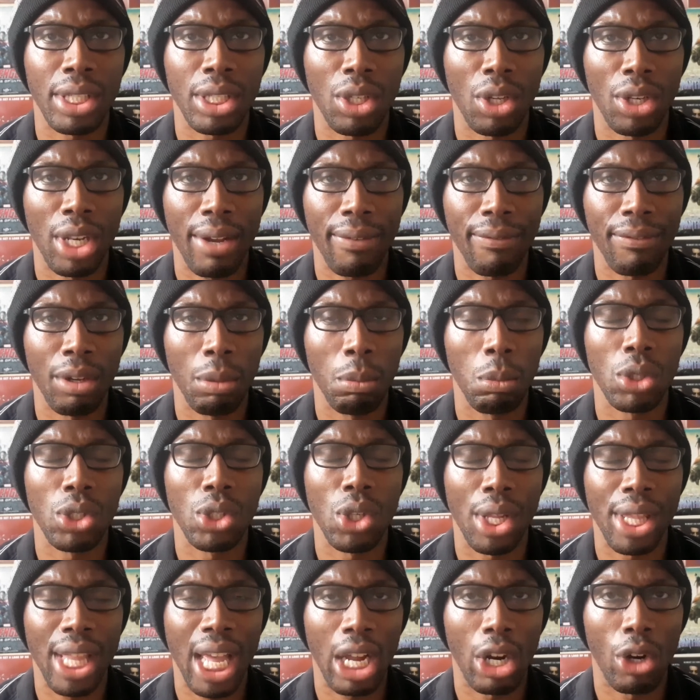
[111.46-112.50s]
on that film was not
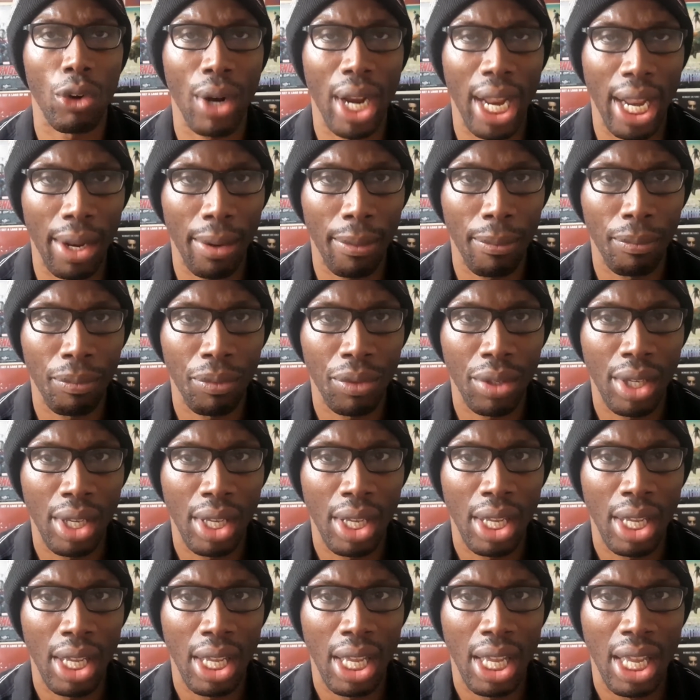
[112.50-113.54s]
that great.
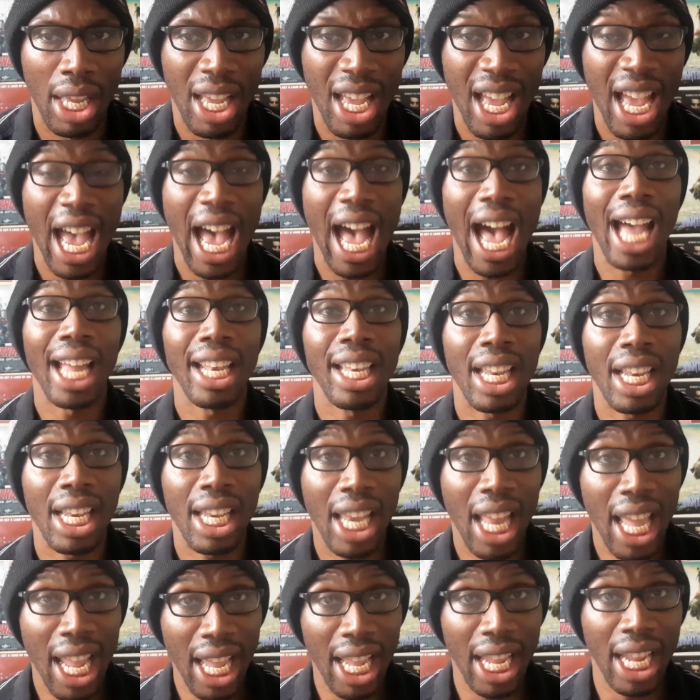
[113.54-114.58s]
And in
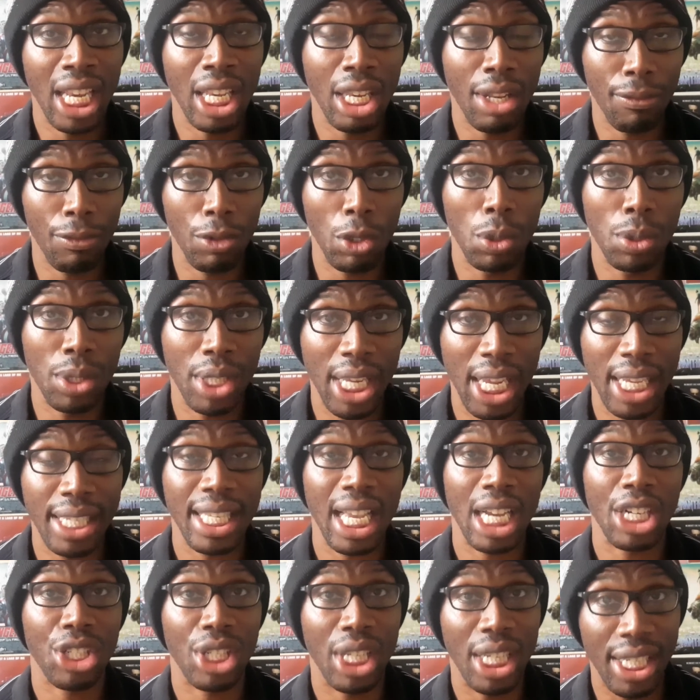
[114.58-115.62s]
later interviews, he has
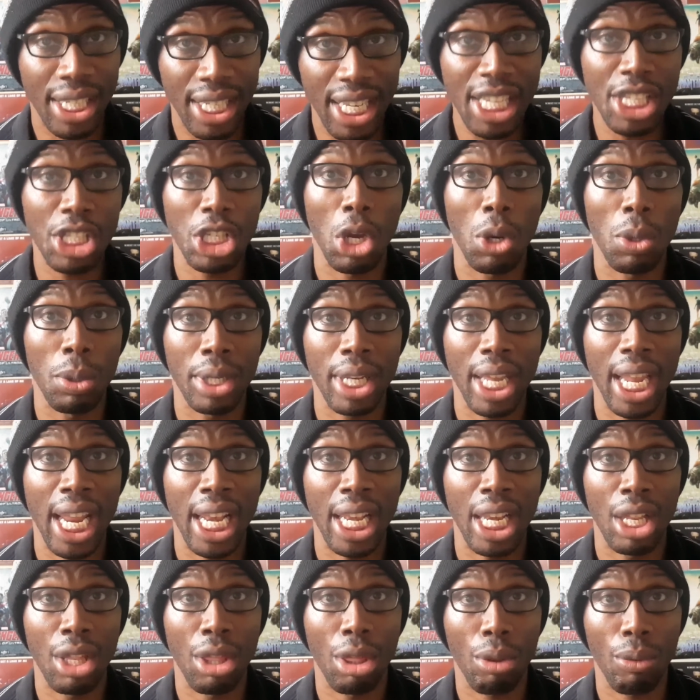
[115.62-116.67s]
actually disowned
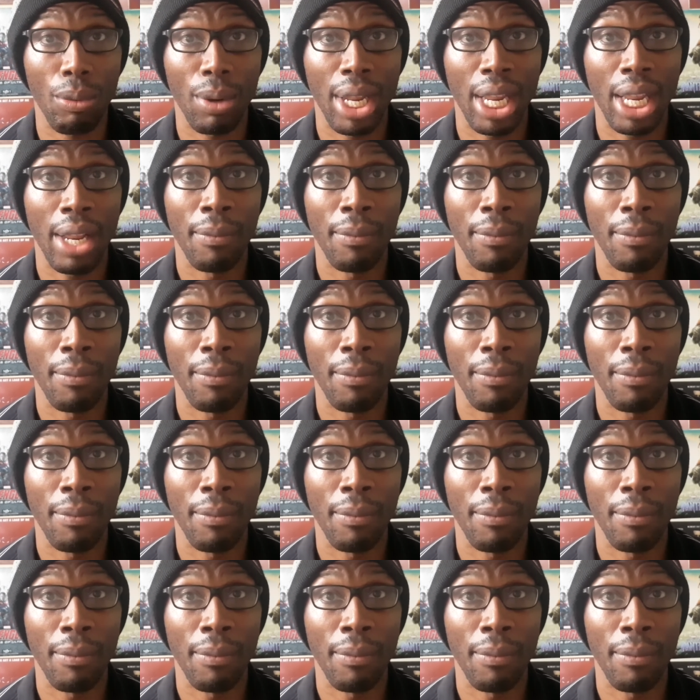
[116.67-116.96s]
Alien 3